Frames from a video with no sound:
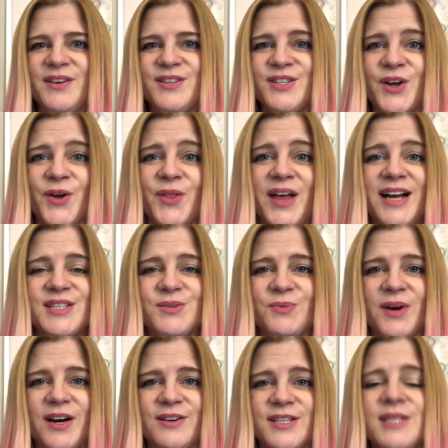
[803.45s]
So that's
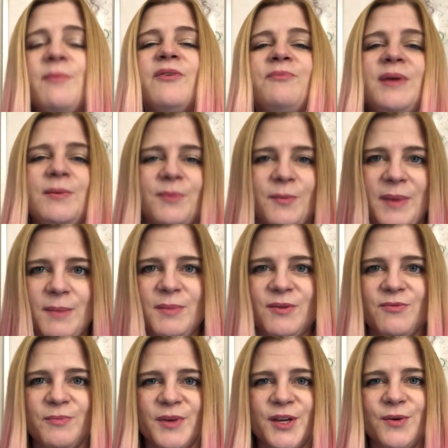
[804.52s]
where some of people might
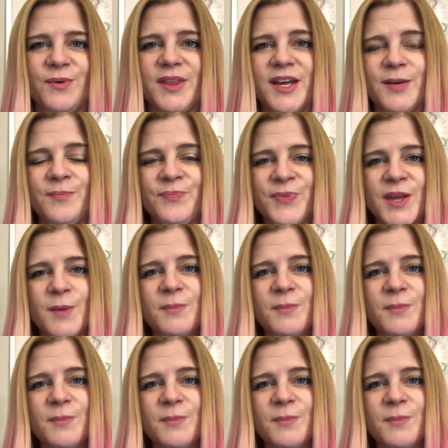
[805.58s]
be familiar with it.